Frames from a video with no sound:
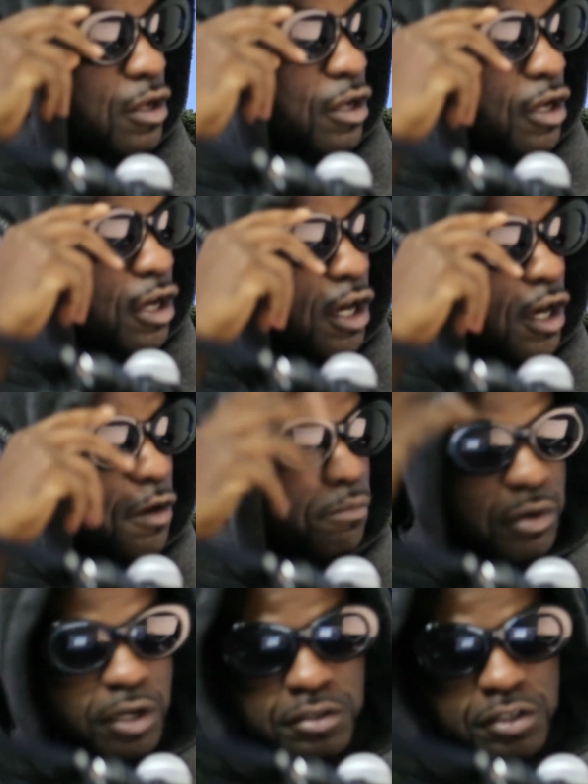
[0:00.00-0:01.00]

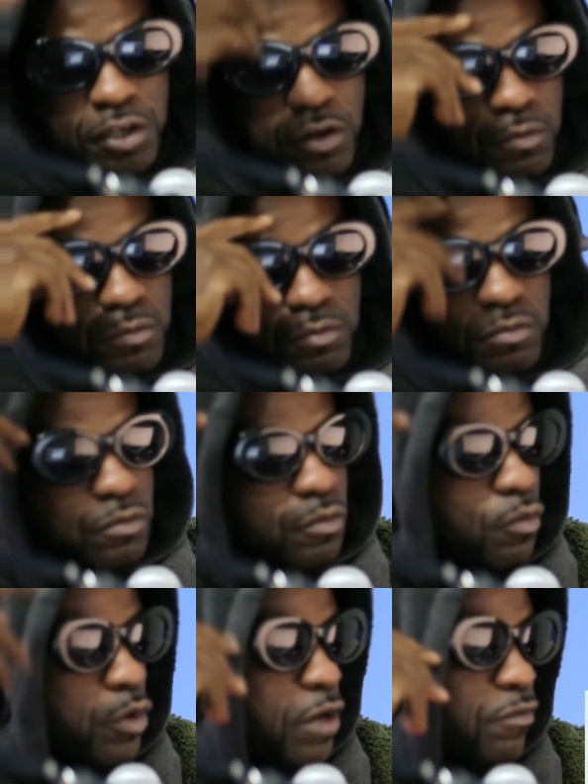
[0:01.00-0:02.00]
But
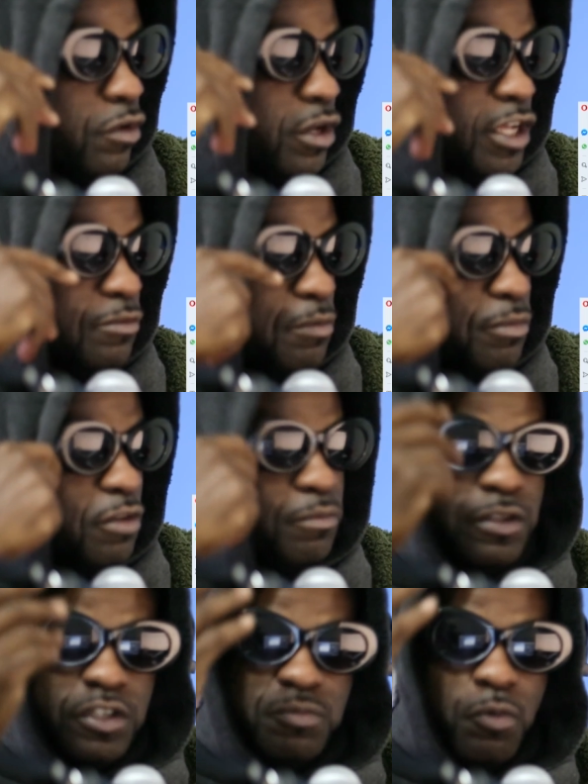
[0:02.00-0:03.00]
whatever the case may be. But
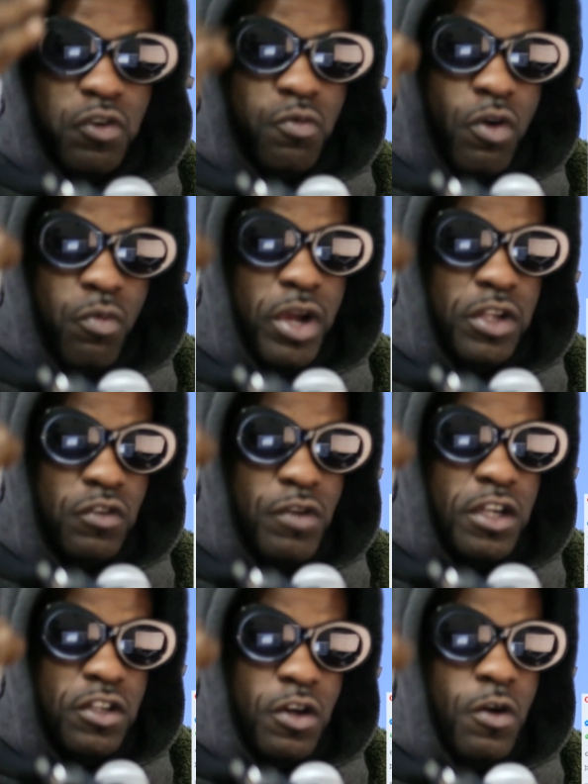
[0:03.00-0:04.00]
there's more than one way to write
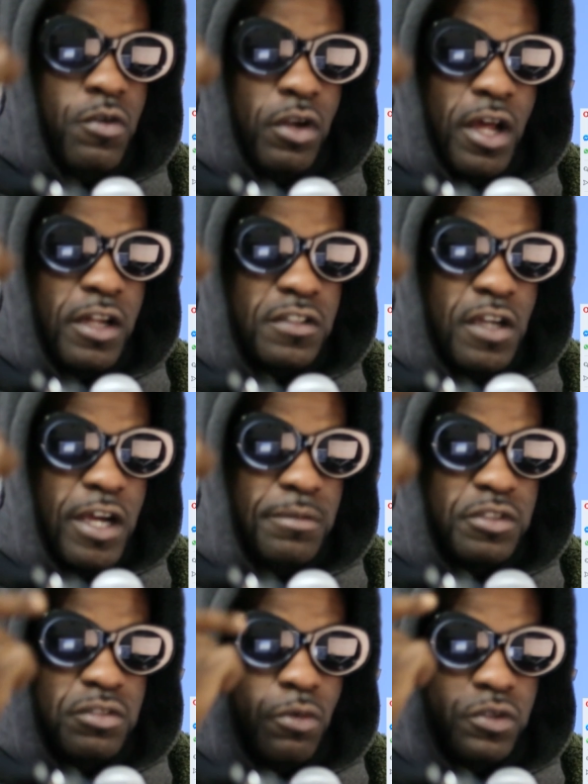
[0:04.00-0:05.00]
the code a lot of
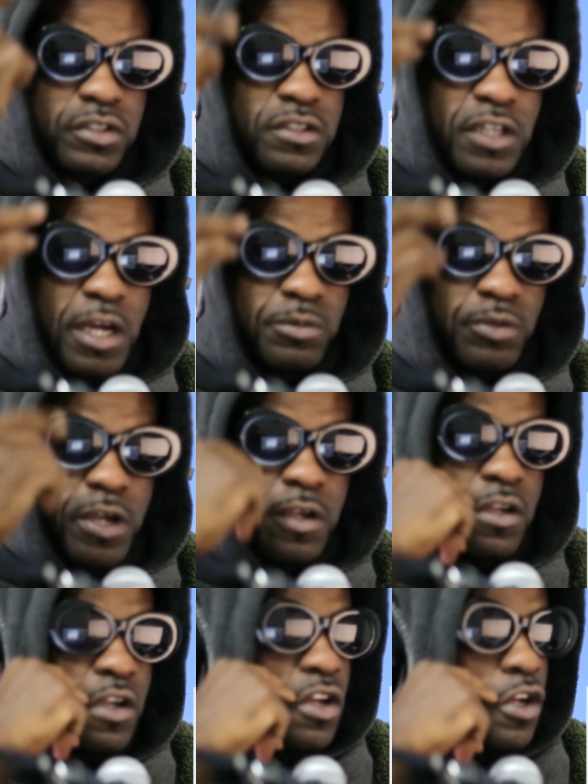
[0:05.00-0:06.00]
times, most of the times, right?
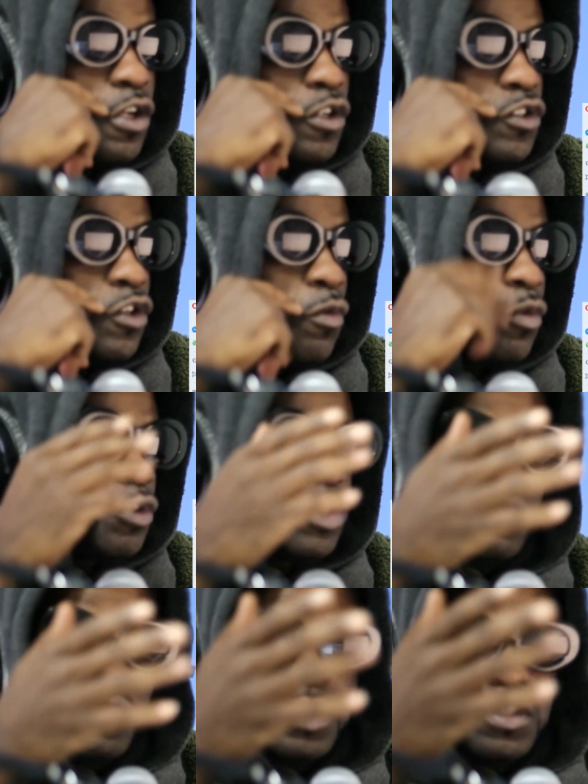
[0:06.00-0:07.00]
So we would just
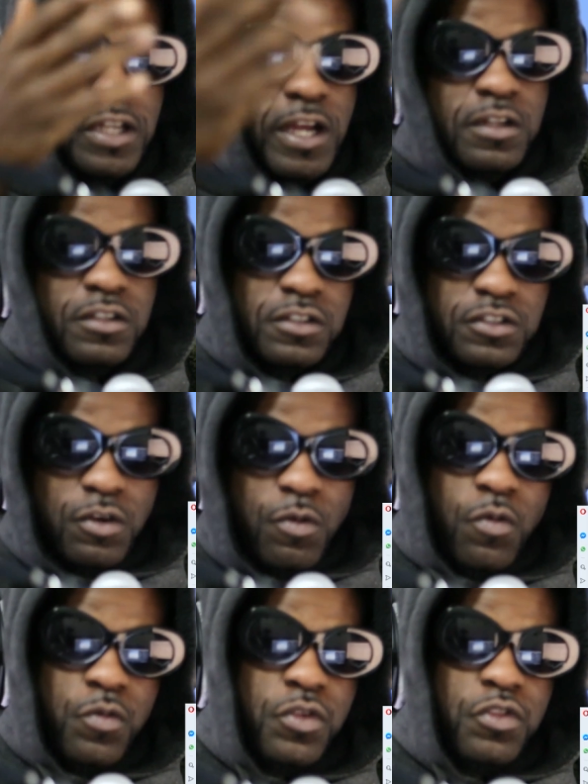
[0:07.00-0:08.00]
witness that. So
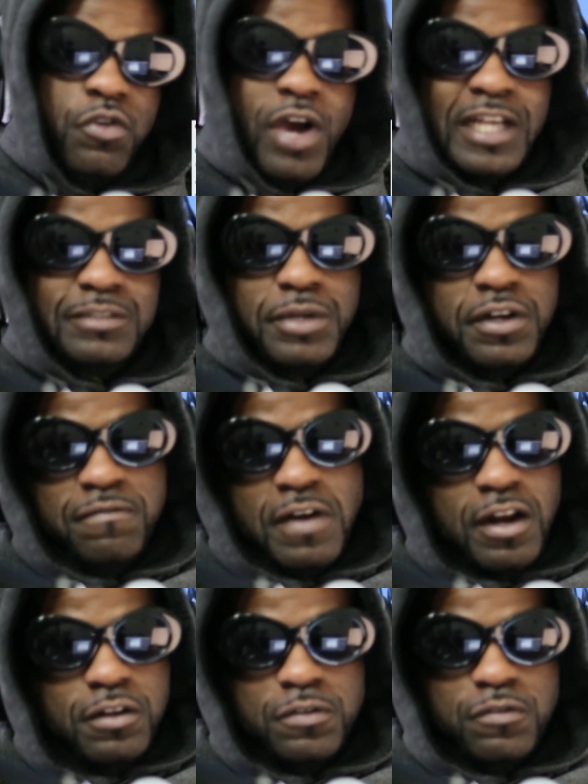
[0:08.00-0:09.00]
you guys may
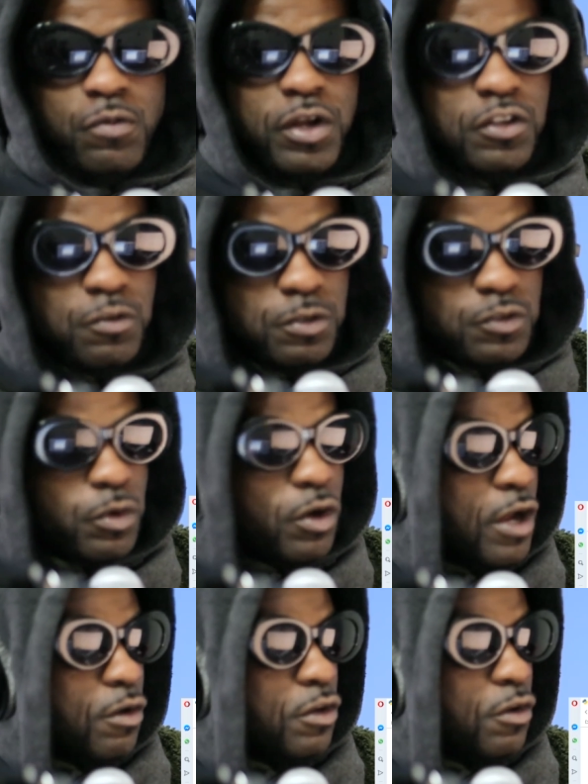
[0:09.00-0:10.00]
find a different way to do it as well. I
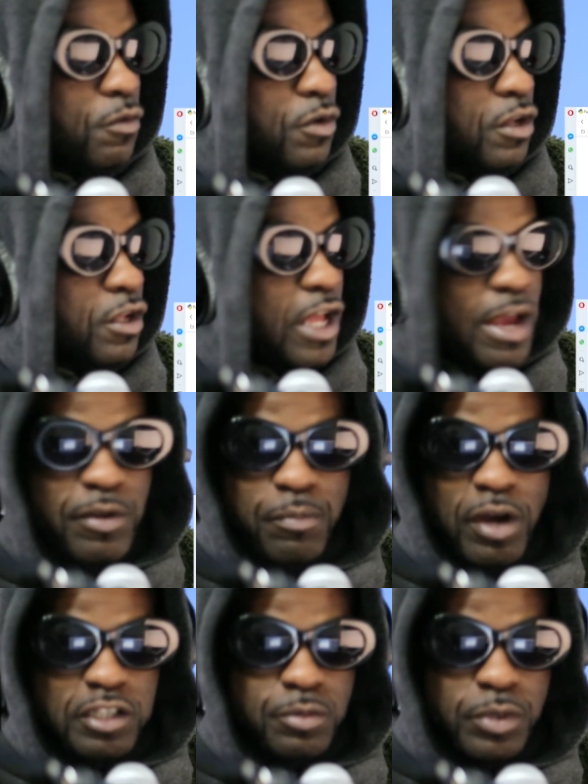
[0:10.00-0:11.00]
don't know how many
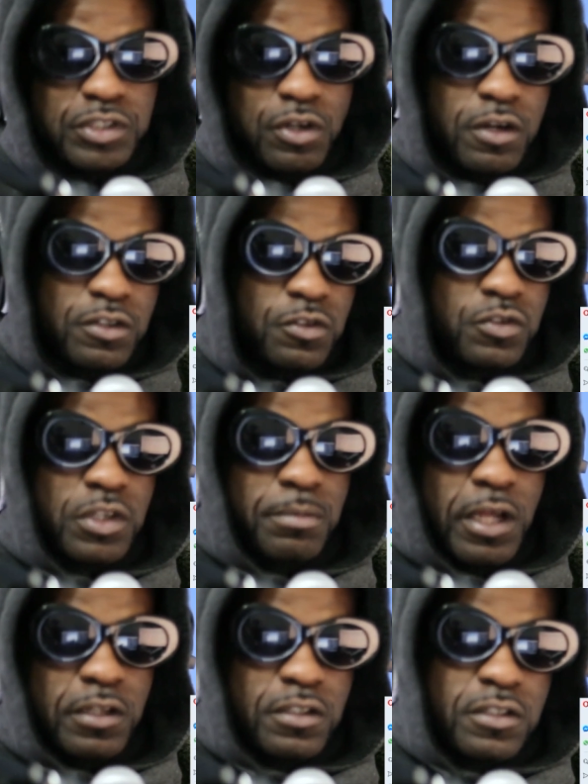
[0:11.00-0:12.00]
possible ways there are to do something
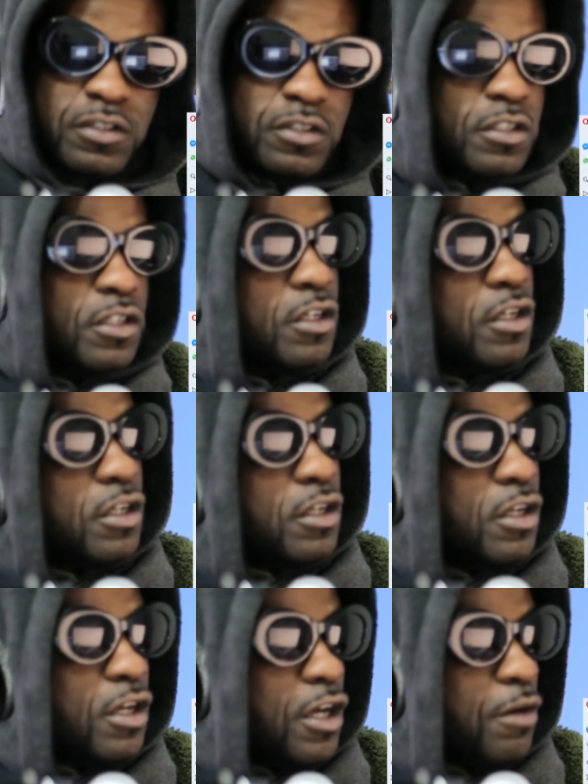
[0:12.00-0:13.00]
like this.
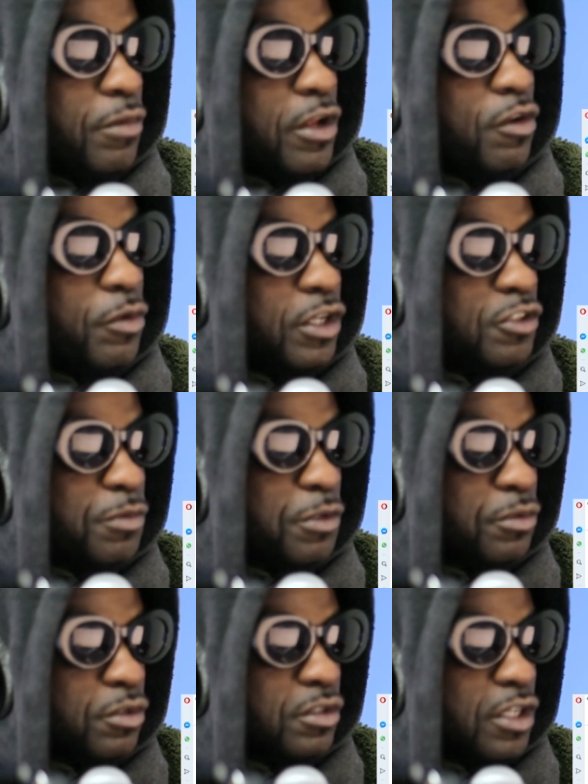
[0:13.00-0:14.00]
But anyways,
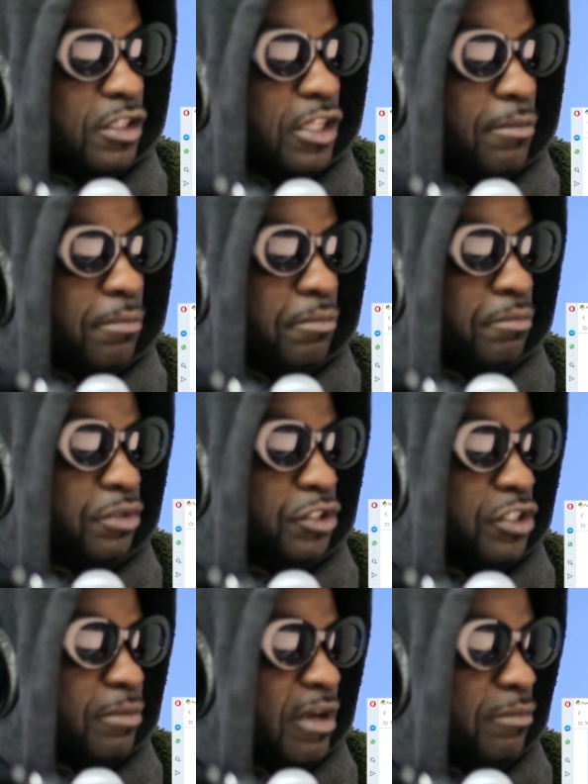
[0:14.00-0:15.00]
people, I'm pretty
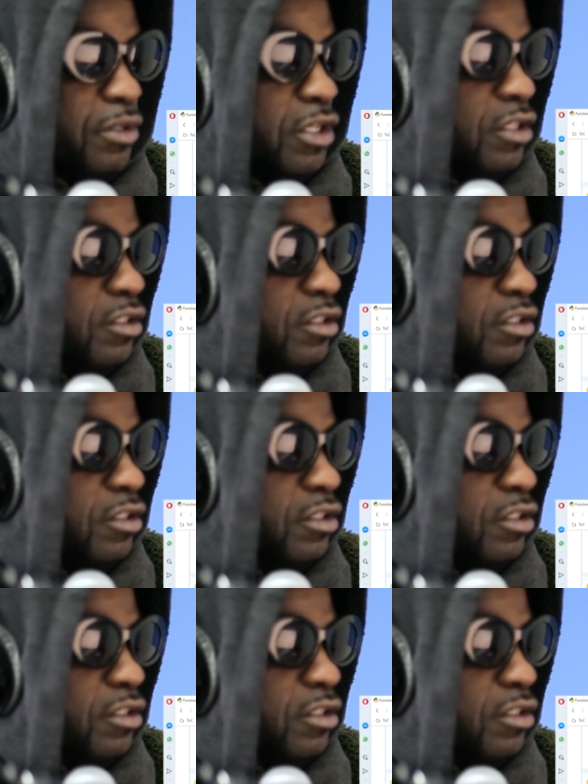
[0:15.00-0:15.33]
sure that might be it.